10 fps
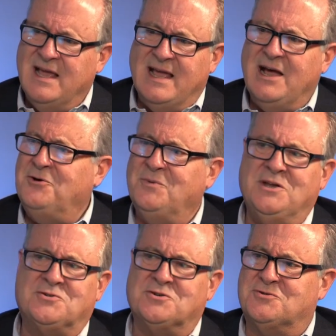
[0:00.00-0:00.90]
How do
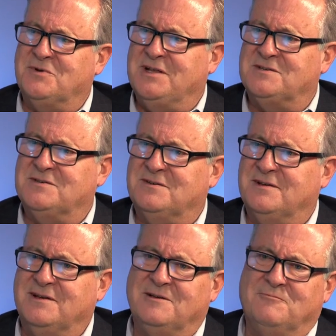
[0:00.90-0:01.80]
interest rates
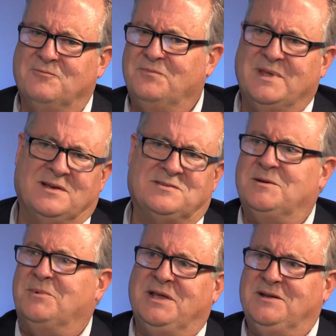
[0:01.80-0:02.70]

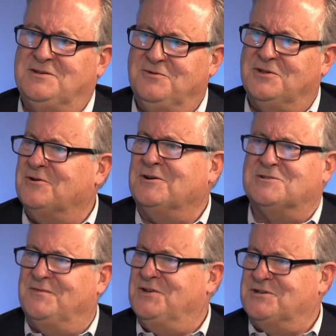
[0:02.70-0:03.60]
assimilate to the cost
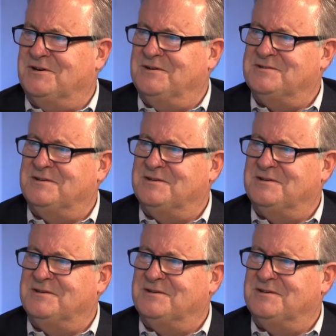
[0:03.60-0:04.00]
of insurance?